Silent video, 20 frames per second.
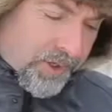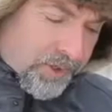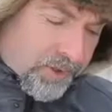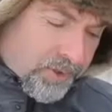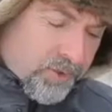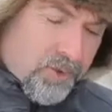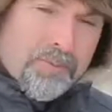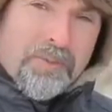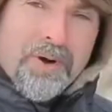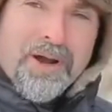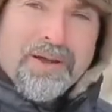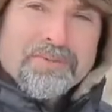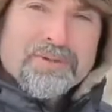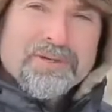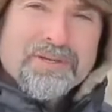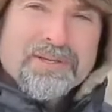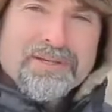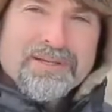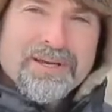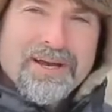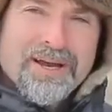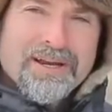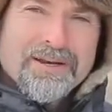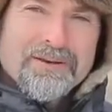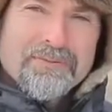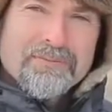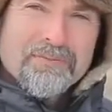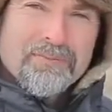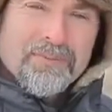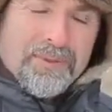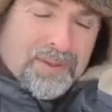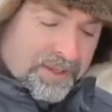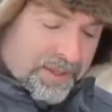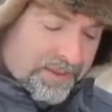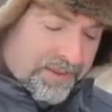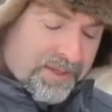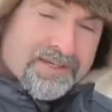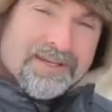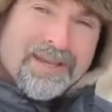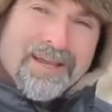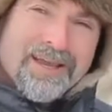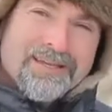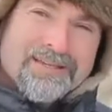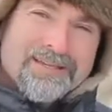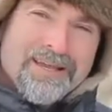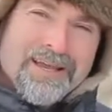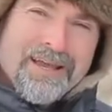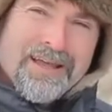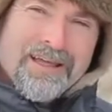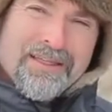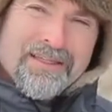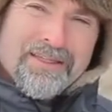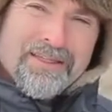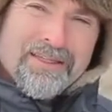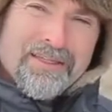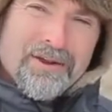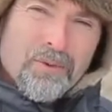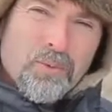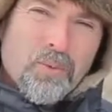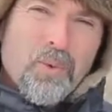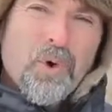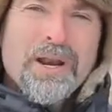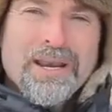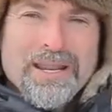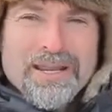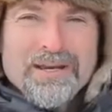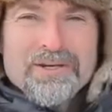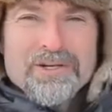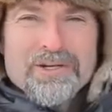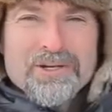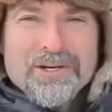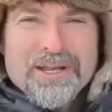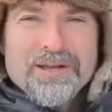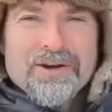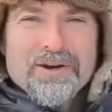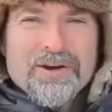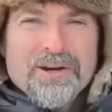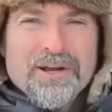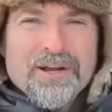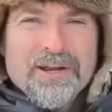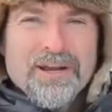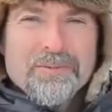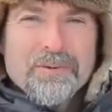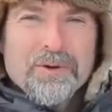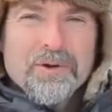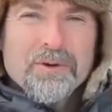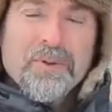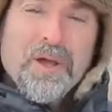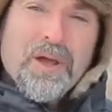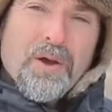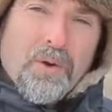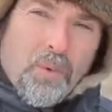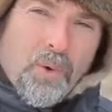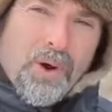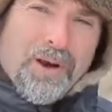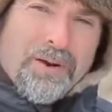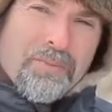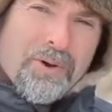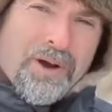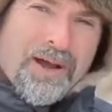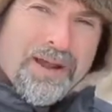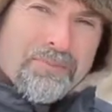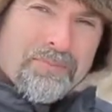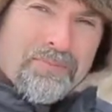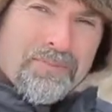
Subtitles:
two pipes inside. In this case, they're 1 inch inner diameter. One pipe